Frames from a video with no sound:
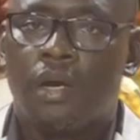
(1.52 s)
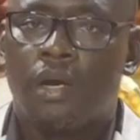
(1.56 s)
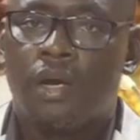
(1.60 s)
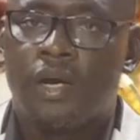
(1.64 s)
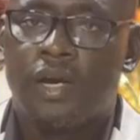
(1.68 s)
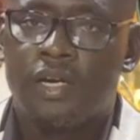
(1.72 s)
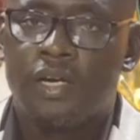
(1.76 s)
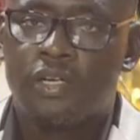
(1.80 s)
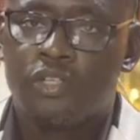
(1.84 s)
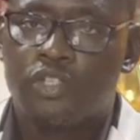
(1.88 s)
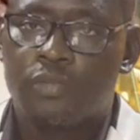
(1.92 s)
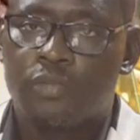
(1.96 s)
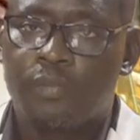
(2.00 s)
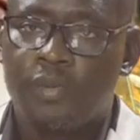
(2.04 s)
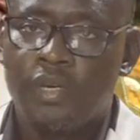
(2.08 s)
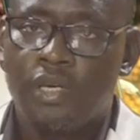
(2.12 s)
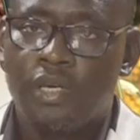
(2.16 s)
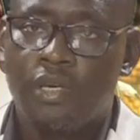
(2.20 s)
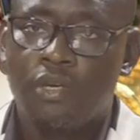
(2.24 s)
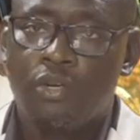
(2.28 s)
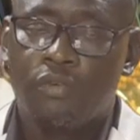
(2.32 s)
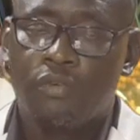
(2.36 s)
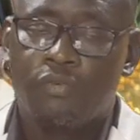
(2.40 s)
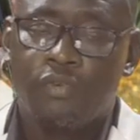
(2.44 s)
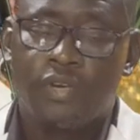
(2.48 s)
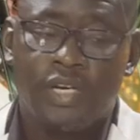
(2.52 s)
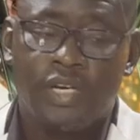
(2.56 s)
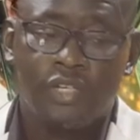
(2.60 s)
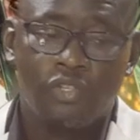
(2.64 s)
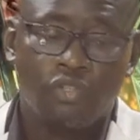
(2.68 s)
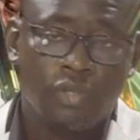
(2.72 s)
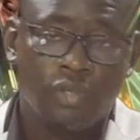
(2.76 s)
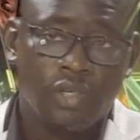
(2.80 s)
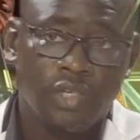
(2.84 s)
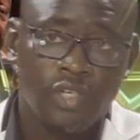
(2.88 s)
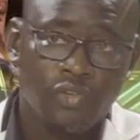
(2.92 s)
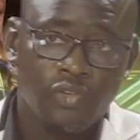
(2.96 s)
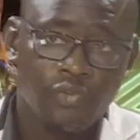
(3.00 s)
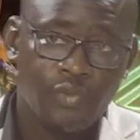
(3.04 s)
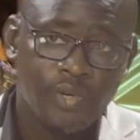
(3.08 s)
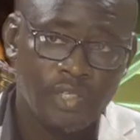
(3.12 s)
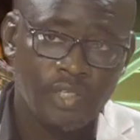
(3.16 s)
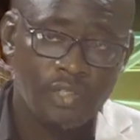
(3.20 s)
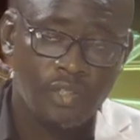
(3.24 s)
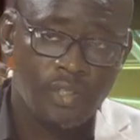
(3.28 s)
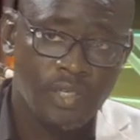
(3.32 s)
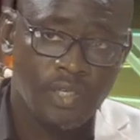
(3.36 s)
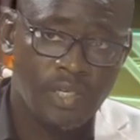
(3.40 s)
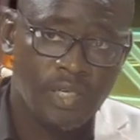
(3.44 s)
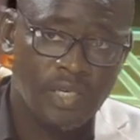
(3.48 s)
And speaking of national
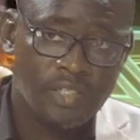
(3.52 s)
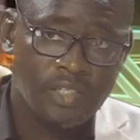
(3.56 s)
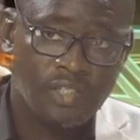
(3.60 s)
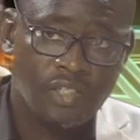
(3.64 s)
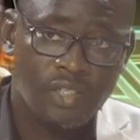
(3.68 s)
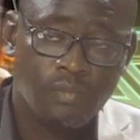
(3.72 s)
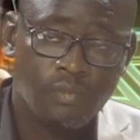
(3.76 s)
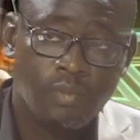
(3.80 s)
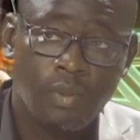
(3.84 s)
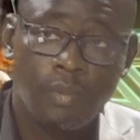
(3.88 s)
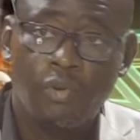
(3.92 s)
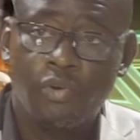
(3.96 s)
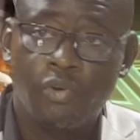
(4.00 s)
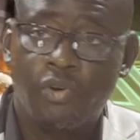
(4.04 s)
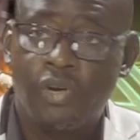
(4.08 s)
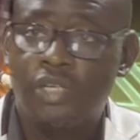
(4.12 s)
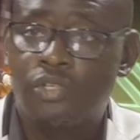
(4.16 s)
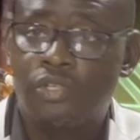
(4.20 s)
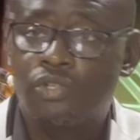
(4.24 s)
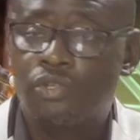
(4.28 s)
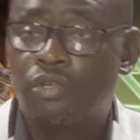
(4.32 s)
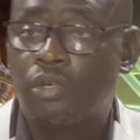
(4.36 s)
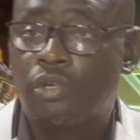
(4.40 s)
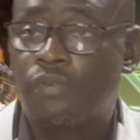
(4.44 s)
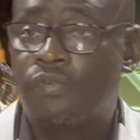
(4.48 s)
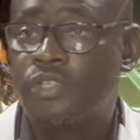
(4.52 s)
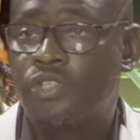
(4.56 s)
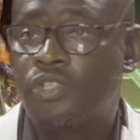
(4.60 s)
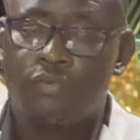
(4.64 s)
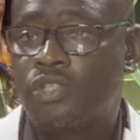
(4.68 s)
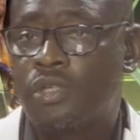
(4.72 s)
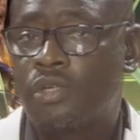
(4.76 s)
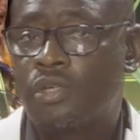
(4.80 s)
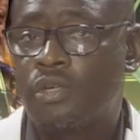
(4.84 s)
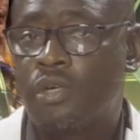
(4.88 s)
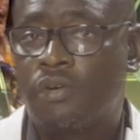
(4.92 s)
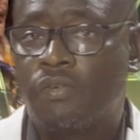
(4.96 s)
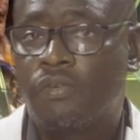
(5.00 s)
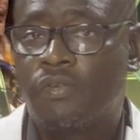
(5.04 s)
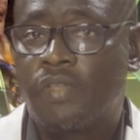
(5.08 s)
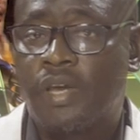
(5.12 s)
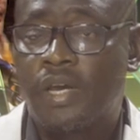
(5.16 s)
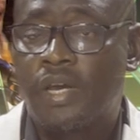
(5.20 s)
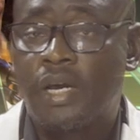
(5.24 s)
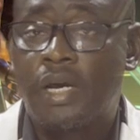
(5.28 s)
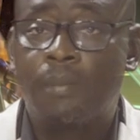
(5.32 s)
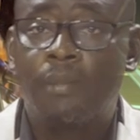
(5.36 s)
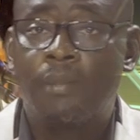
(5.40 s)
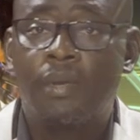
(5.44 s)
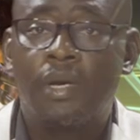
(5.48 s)
interest, the Assistant Public Relations Officer of the
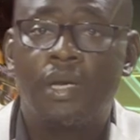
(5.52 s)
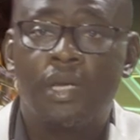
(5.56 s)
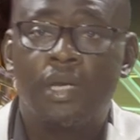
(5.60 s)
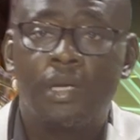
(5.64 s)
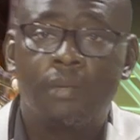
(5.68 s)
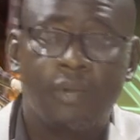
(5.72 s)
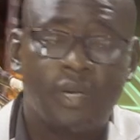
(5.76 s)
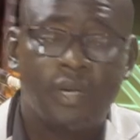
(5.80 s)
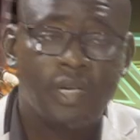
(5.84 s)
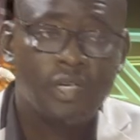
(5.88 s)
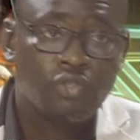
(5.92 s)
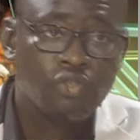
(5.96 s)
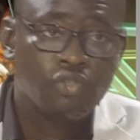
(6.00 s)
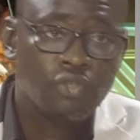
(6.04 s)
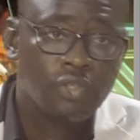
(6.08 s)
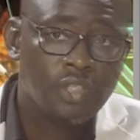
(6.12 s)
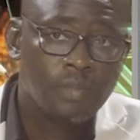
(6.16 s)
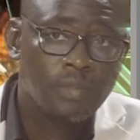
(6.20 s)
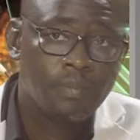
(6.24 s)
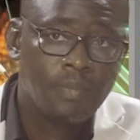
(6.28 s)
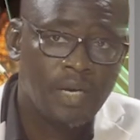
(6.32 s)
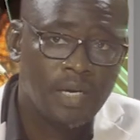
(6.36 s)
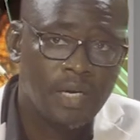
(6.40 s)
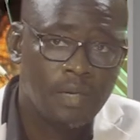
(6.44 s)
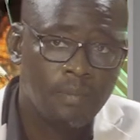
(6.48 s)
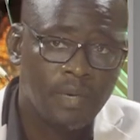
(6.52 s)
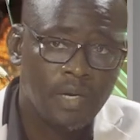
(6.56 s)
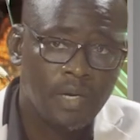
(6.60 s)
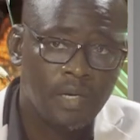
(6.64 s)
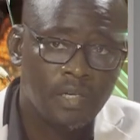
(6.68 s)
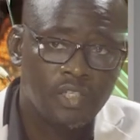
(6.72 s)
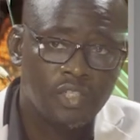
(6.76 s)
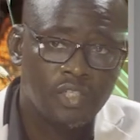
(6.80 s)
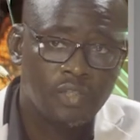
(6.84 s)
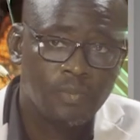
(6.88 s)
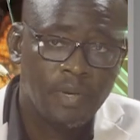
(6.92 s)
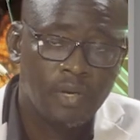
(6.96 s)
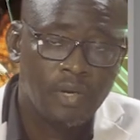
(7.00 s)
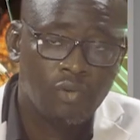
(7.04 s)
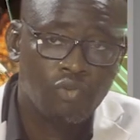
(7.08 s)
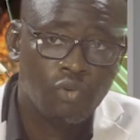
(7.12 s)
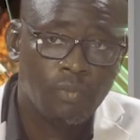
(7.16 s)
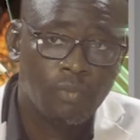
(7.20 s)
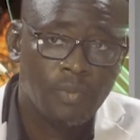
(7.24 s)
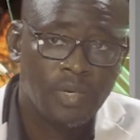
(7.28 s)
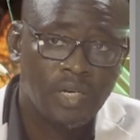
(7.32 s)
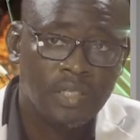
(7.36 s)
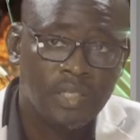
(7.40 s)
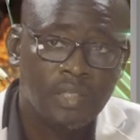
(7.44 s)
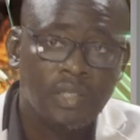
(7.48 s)
Gambia Immigration Department,
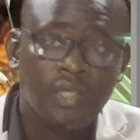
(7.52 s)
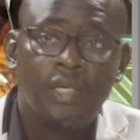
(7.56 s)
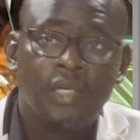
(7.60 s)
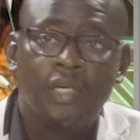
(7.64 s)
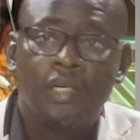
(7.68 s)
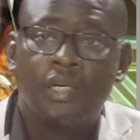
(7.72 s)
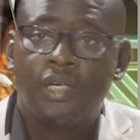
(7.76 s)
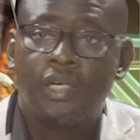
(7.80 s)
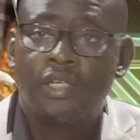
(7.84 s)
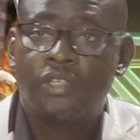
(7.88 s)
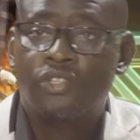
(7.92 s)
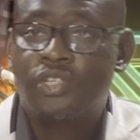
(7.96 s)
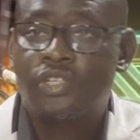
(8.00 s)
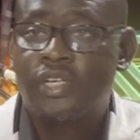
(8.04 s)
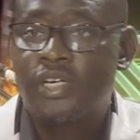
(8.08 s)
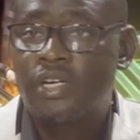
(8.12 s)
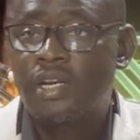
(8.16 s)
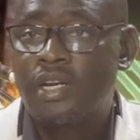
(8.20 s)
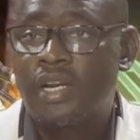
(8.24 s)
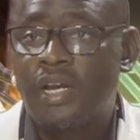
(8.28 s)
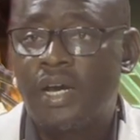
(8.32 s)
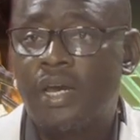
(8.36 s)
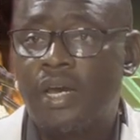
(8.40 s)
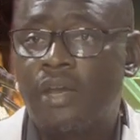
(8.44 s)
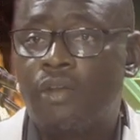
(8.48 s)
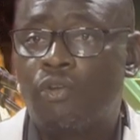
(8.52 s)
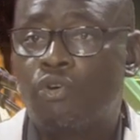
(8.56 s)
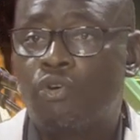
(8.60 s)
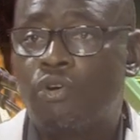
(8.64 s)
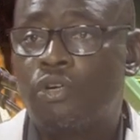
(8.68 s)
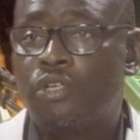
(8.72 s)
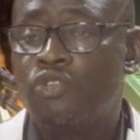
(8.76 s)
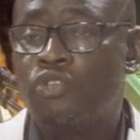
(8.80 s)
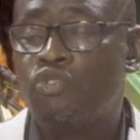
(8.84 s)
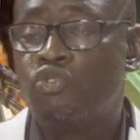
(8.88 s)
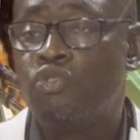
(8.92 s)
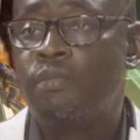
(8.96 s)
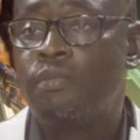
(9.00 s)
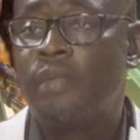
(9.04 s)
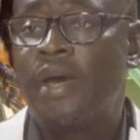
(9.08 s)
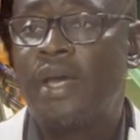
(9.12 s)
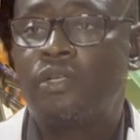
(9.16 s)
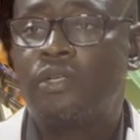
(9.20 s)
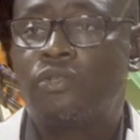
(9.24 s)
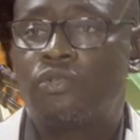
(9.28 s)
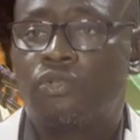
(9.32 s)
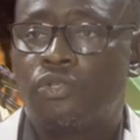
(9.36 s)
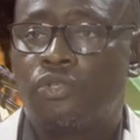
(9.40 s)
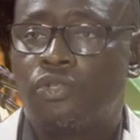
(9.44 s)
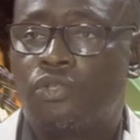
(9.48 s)
Inspector Ba, set light on new
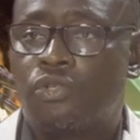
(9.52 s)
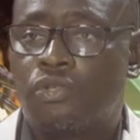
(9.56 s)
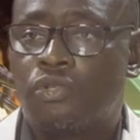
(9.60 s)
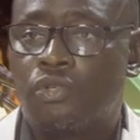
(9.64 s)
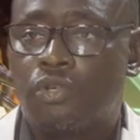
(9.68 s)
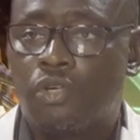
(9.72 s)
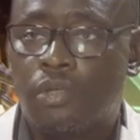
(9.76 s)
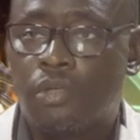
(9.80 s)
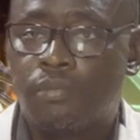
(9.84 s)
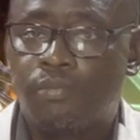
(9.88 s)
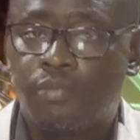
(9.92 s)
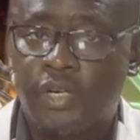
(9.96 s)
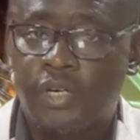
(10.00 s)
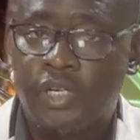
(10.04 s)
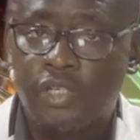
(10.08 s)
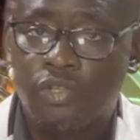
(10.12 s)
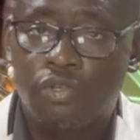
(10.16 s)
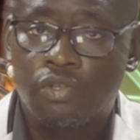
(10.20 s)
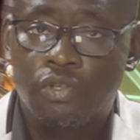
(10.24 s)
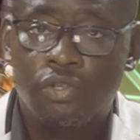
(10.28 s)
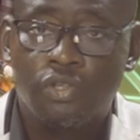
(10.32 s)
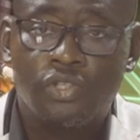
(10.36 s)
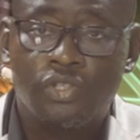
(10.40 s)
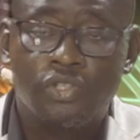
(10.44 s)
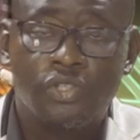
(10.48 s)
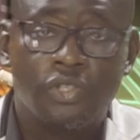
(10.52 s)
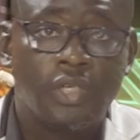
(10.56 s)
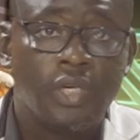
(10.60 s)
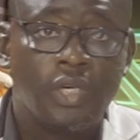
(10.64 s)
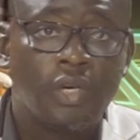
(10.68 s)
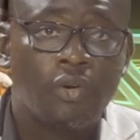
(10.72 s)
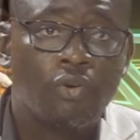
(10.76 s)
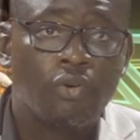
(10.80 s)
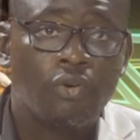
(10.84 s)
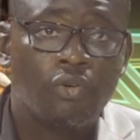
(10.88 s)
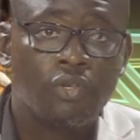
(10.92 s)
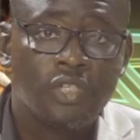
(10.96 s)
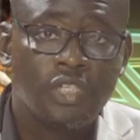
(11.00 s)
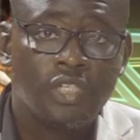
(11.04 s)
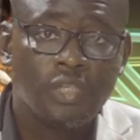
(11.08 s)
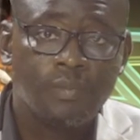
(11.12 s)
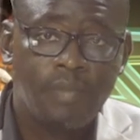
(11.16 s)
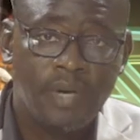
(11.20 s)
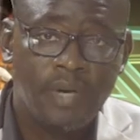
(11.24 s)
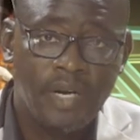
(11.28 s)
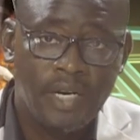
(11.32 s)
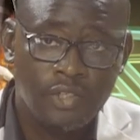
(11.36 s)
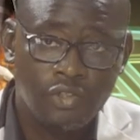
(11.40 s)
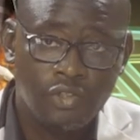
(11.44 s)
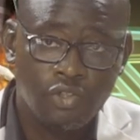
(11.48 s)
measures, Operation Zero
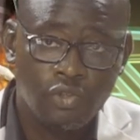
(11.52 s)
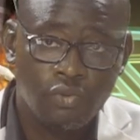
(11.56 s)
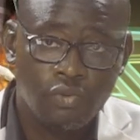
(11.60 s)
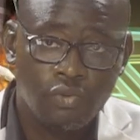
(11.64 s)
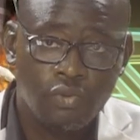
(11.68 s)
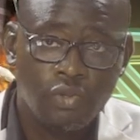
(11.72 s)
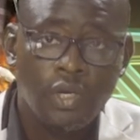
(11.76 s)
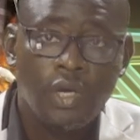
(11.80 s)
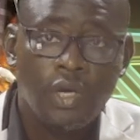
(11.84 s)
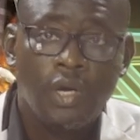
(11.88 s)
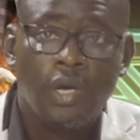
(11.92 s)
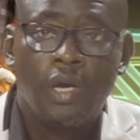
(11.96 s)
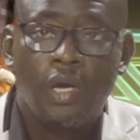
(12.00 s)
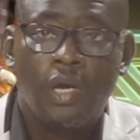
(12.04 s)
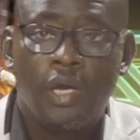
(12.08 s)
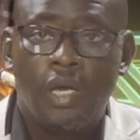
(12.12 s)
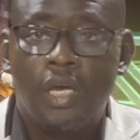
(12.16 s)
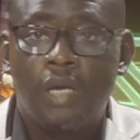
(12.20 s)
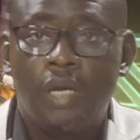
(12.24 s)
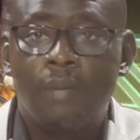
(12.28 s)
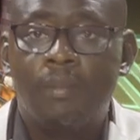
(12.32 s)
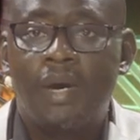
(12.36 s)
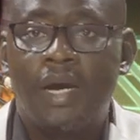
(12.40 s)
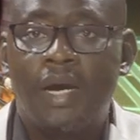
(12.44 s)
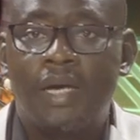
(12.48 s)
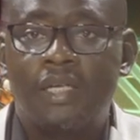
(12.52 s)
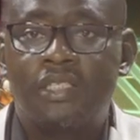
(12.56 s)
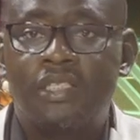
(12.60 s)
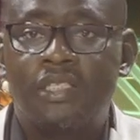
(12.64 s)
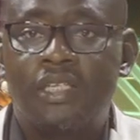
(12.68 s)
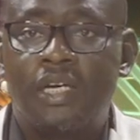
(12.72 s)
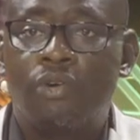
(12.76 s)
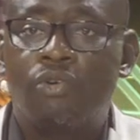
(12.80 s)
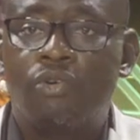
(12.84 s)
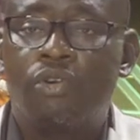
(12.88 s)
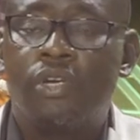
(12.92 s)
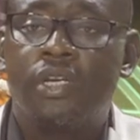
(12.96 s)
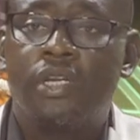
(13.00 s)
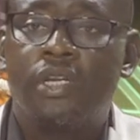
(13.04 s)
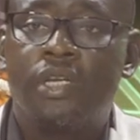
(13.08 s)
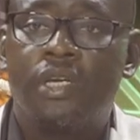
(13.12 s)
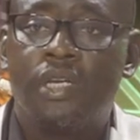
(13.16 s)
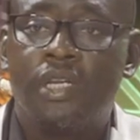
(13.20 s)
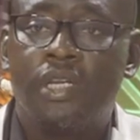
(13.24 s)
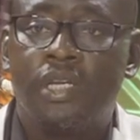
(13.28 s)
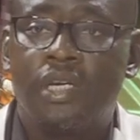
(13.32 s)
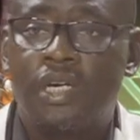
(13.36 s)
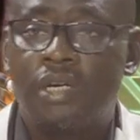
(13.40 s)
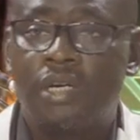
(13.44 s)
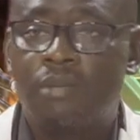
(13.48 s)
Departure, aimed at tackling
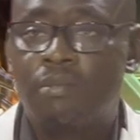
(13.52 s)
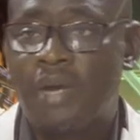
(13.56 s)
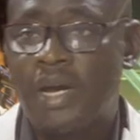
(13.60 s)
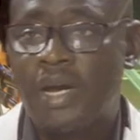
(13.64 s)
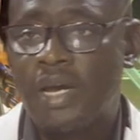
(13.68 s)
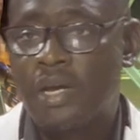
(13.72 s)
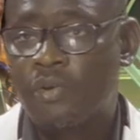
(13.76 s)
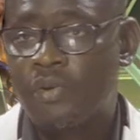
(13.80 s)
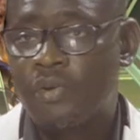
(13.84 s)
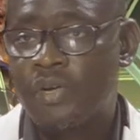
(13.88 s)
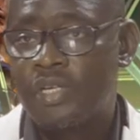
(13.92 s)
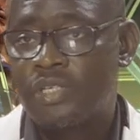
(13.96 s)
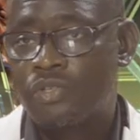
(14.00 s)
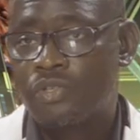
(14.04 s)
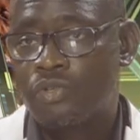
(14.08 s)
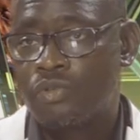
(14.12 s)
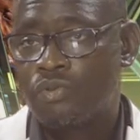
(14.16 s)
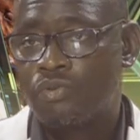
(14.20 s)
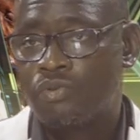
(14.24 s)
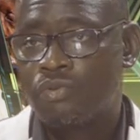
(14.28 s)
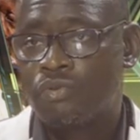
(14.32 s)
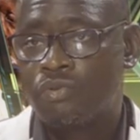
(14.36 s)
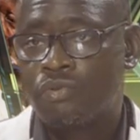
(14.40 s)
illegal migration.